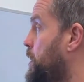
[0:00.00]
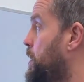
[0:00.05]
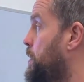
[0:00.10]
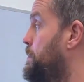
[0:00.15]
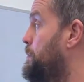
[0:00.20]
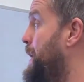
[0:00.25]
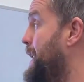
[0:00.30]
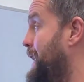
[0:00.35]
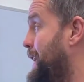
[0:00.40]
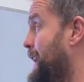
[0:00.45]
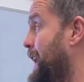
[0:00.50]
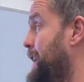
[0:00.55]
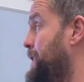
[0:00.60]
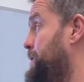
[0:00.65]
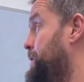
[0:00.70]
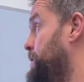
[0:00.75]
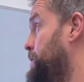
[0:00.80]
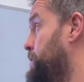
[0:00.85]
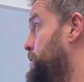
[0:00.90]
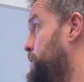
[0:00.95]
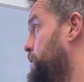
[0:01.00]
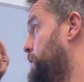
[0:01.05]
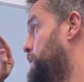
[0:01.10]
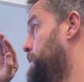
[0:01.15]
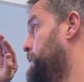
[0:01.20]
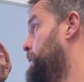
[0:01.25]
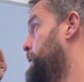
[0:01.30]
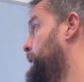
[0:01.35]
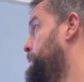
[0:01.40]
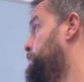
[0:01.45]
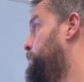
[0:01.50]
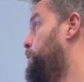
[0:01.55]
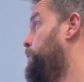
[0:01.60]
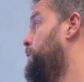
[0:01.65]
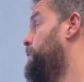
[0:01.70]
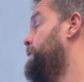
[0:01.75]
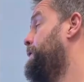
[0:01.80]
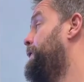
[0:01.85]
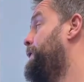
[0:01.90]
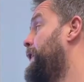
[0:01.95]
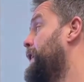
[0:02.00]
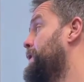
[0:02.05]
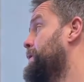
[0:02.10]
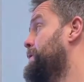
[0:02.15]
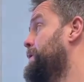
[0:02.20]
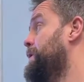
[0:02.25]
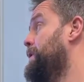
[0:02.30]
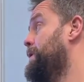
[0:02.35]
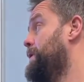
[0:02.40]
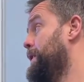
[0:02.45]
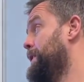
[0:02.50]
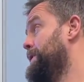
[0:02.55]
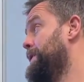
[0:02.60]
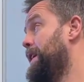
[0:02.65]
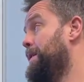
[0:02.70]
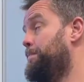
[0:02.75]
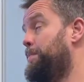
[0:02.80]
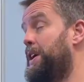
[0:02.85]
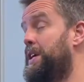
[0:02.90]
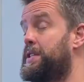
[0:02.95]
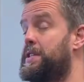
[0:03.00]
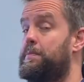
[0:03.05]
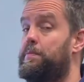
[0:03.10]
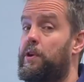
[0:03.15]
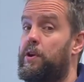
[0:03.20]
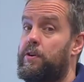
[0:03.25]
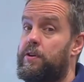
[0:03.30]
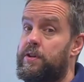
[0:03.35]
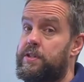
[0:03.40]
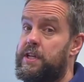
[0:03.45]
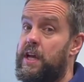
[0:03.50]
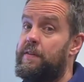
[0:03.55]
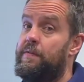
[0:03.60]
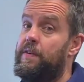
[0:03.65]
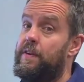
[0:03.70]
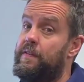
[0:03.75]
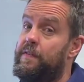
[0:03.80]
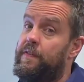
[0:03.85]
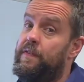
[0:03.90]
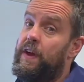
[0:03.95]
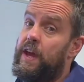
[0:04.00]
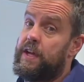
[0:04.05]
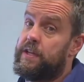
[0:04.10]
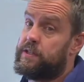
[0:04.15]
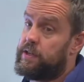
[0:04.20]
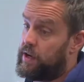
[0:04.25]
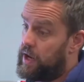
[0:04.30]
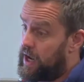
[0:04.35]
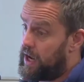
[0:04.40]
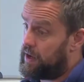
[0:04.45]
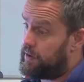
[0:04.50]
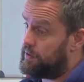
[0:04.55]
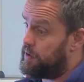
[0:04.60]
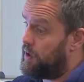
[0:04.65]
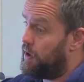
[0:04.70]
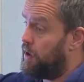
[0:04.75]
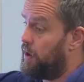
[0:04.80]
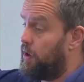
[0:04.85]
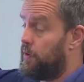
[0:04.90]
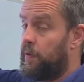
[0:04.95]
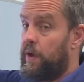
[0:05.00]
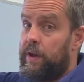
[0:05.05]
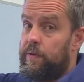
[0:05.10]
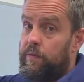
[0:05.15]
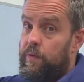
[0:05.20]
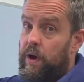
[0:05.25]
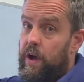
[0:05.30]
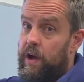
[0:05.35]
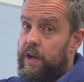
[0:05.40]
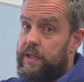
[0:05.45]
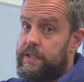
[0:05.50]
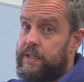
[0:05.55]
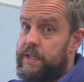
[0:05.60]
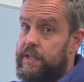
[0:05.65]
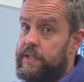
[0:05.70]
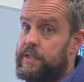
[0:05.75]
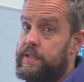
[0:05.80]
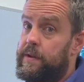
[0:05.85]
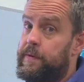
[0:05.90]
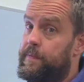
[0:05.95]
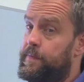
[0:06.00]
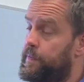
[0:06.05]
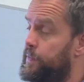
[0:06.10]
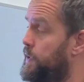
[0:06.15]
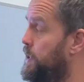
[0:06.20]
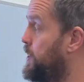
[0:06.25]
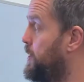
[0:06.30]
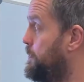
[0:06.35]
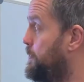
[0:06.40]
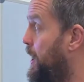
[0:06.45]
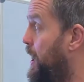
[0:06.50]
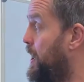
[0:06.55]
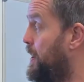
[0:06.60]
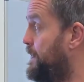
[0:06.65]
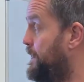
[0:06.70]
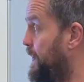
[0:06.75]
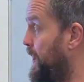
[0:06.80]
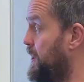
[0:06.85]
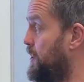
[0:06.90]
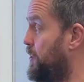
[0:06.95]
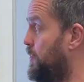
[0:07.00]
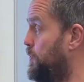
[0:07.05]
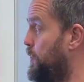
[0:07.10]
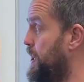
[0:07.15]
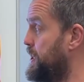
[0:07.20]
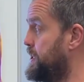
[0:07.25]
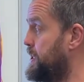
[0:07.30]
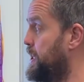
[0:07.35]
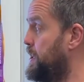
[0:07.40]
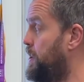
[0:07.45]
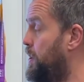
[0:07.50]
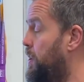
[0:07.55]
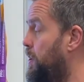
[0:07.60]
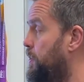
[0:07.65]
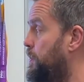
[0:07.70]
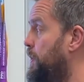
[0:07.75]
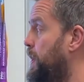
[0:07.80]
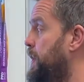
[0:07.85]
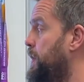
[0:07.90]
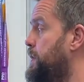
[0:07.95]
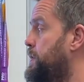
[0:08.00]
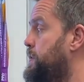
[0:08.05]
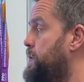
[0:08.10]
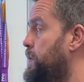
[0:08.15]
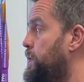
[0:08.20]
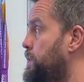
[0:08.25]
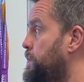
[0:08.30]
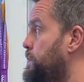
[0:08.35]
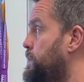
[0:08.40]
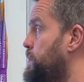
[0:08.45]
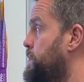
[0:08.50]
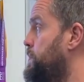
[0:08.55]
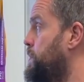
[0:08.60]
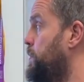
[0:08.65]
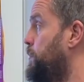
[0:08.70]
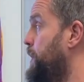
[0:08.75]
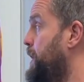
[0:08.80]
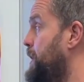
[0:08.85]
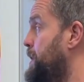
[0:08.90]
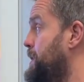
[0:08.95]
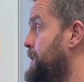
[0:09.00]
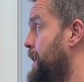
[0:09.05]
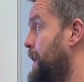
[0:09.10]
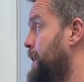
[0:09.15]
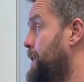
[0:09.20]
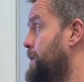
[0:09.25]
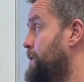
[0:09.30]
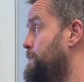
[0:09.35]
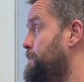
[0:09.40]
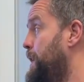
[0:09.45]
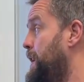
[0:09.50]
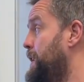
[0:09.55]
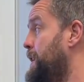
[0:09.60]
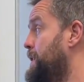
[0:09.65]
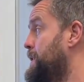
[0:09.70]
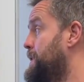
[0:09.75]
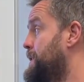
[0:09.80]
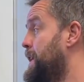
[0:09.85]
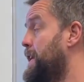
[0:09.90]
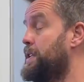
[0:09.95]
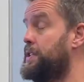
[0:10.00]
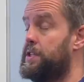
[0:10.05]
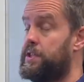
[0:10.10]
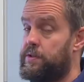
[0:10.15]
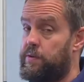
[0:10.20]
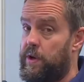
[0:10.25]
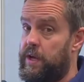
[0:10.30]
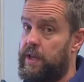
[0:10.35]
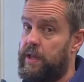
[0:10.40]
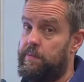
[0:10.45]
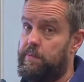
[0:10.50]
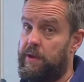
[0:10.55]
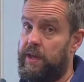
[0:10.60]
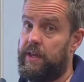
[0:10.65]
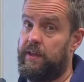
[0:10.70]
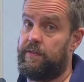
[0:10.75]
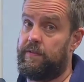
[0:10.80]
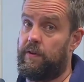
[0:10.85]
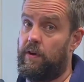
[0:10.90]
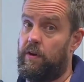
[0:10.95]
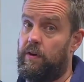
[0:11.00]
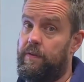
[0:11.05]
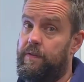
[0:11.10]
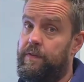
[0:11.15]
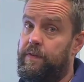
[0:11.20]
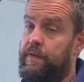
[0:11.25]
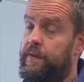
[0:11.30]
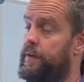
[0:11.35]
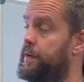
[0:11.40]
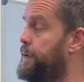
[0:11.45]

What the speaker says: Medications, so important factor, things like beta blockers have an effect on how the heart rate rises. You might affect your resting heart rate too, so we can take as many as 10 to 20 beats off.